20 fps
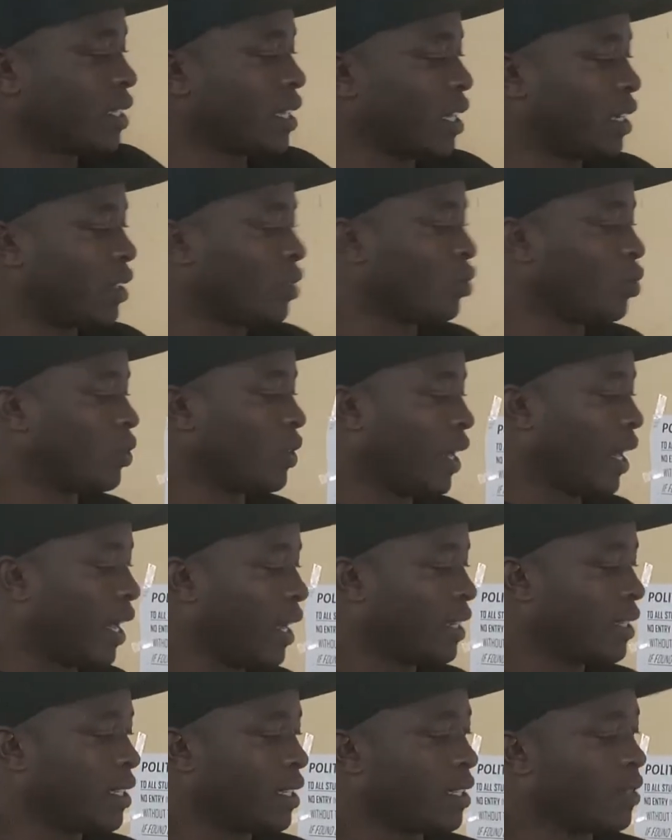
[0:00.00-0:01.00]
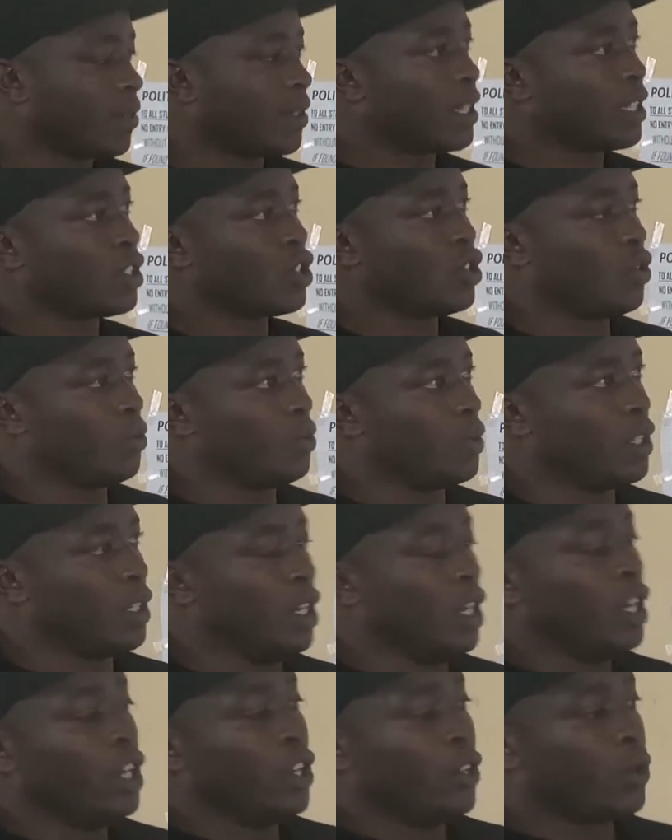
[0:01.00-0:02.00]
and 2/3 centimeters cubed.
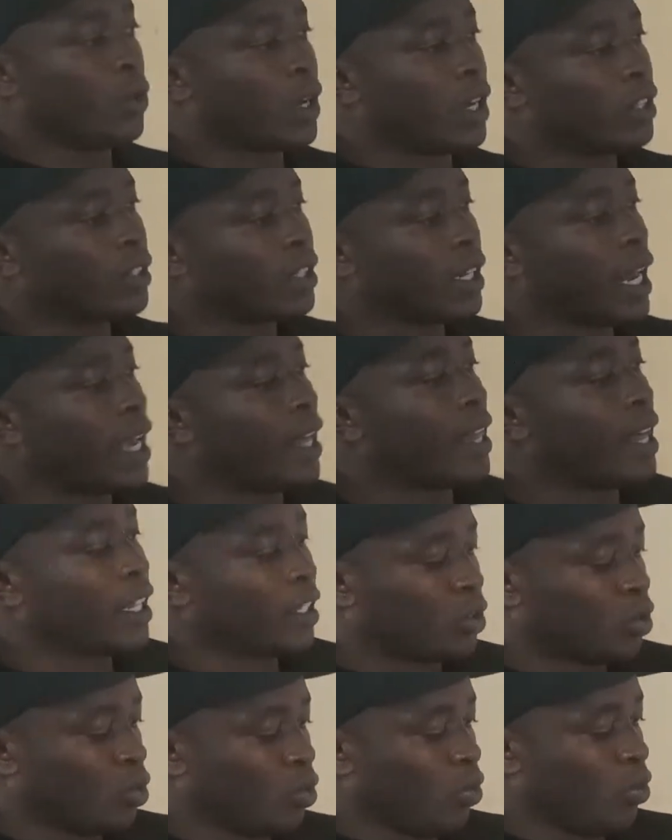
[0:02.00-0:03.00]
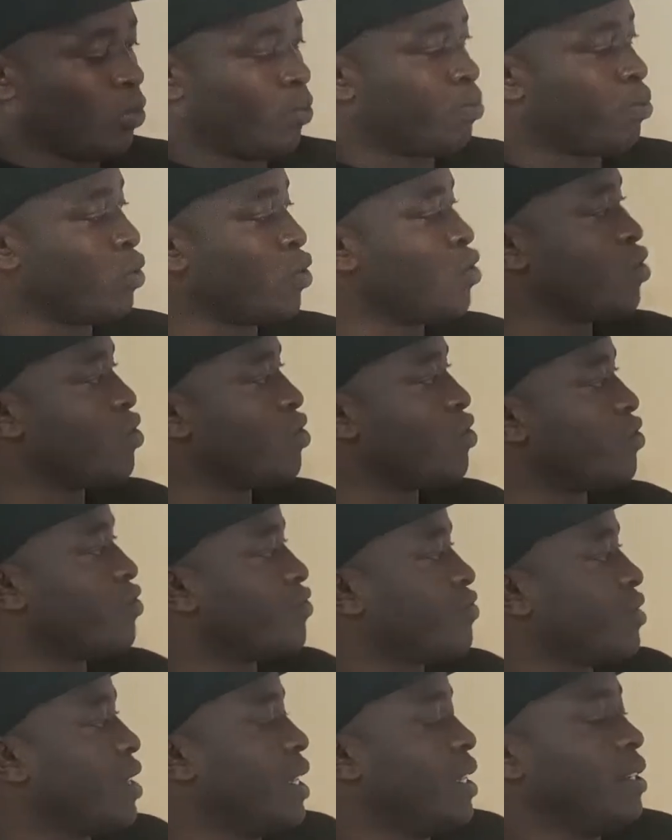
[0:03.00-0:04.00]
You can try that to
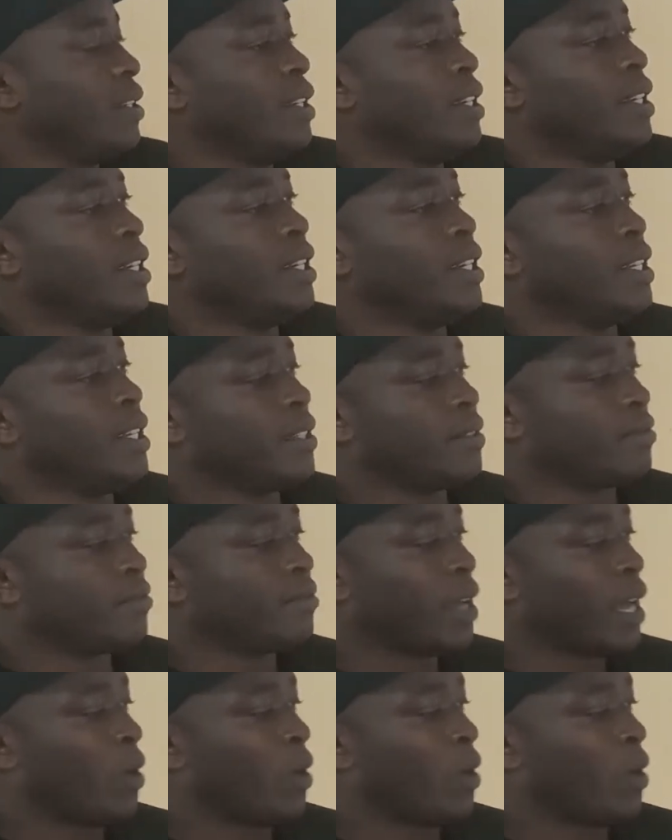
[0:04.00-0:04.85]
prove my